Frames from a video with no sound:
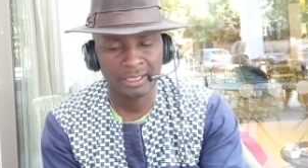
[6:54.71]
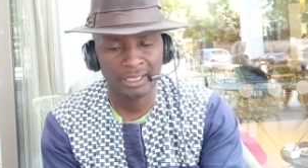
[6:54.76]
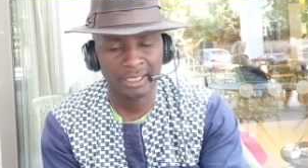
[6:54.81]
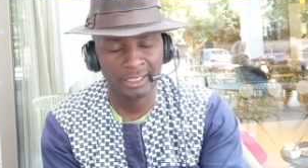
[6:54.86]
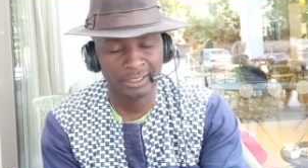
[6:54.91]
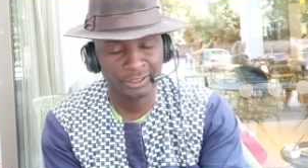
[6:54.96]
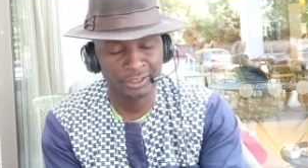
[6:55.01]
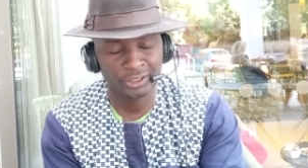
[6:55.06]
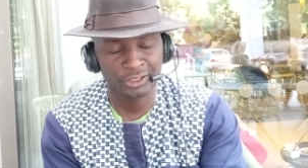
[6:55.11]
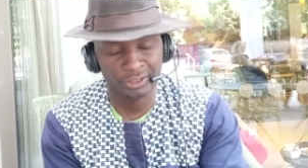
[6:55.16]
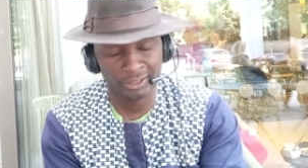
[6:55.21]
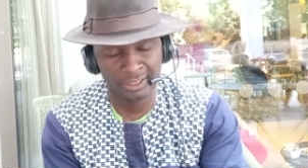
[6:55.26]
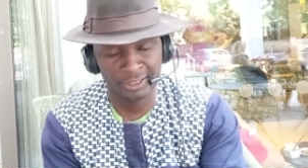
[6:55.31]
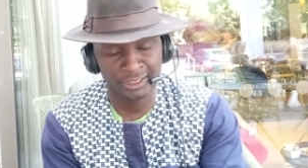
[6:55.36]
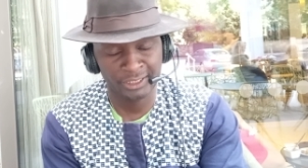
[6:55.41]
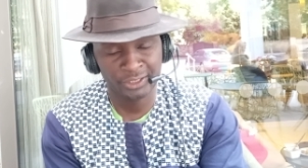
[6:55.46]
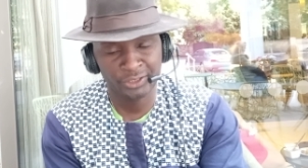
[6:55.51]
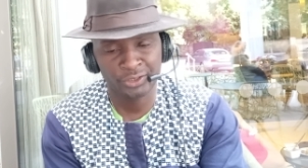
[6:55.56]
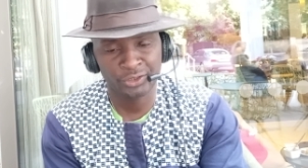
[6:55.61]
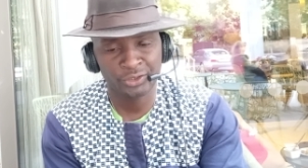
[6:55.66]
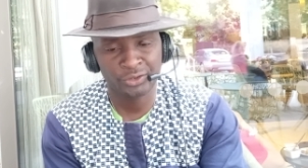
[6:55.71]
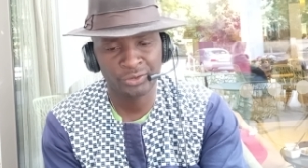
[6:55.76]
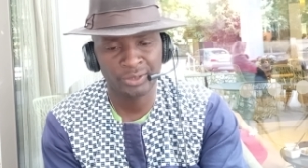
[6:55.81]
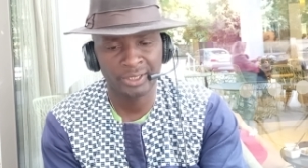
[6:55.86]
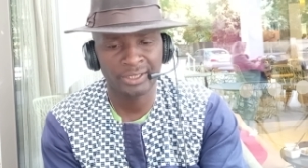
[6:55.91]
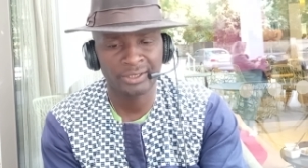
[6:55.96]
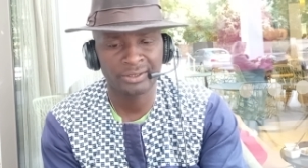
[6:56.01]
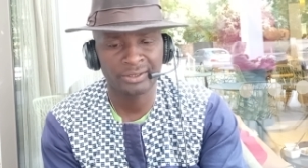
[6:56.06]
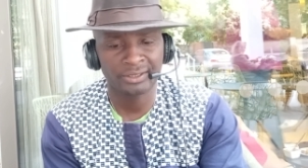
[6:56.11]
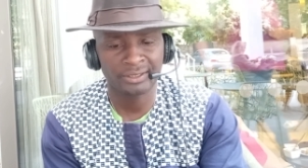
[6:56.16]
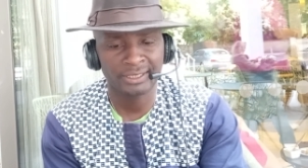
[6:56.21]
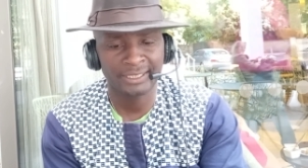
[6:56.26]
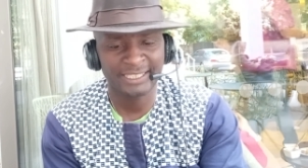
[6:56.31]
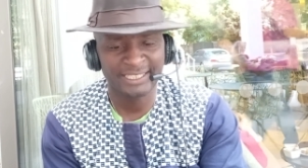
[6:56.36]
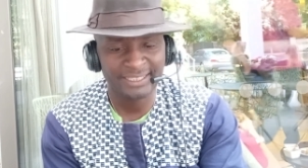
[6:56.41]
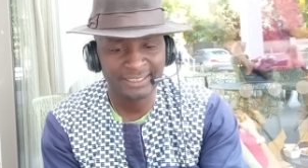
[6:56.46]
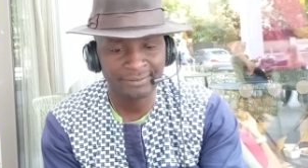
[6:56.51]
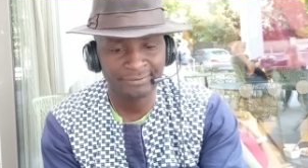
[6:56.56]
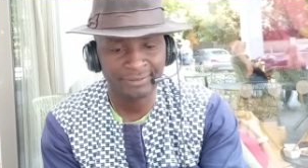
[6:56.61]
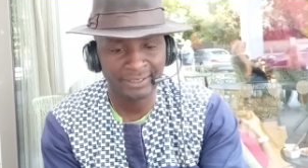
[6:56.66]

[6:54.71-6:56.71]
I need to stress that its